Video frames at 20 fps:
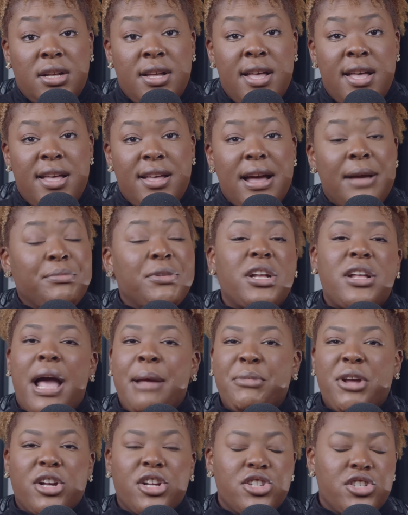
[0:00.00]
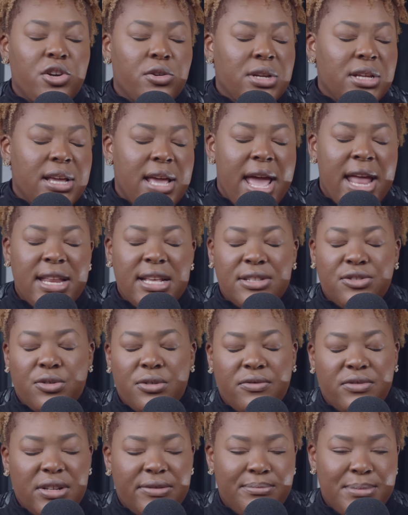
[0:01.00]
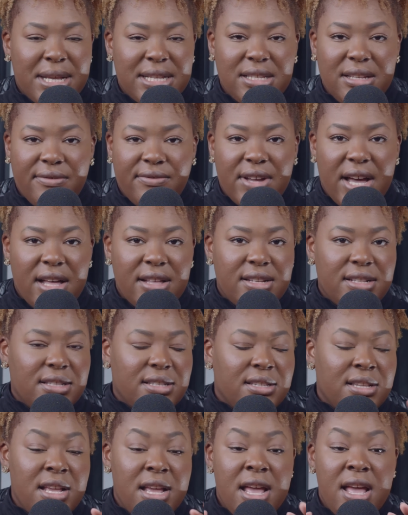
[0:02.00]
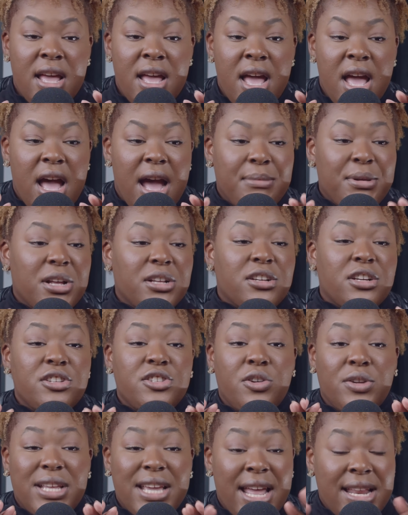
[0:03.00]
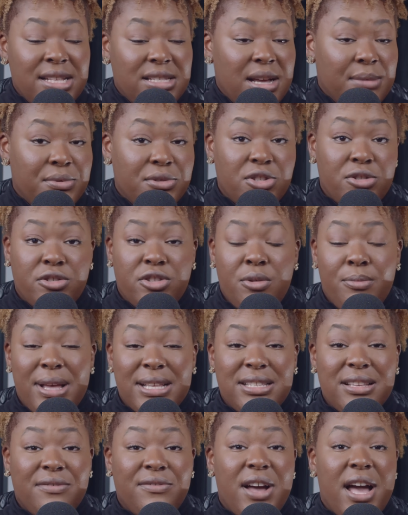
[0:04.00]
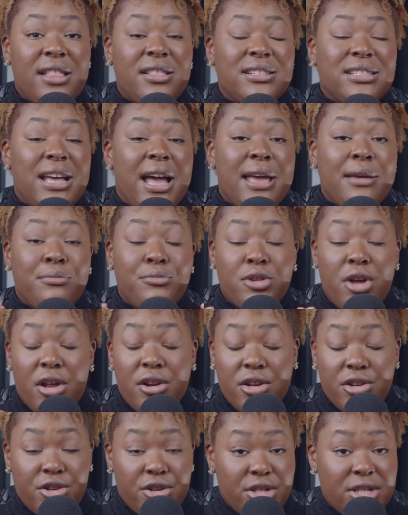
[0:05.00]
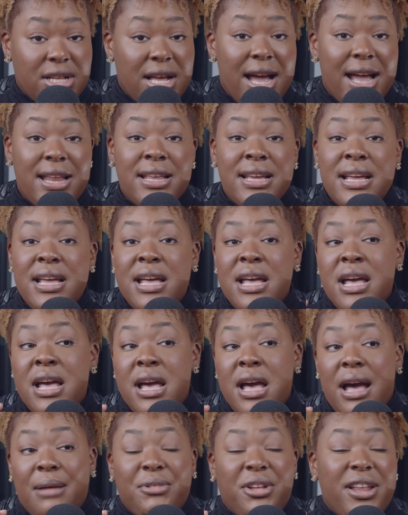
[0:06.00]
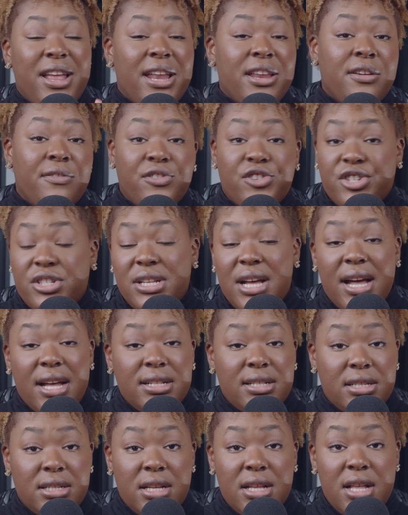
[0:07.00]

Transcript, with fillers: i'm not i'm not condoning any sort of domestic violence i'm not condoning any type of domestic violence i am not on her side I'm not any of their sides.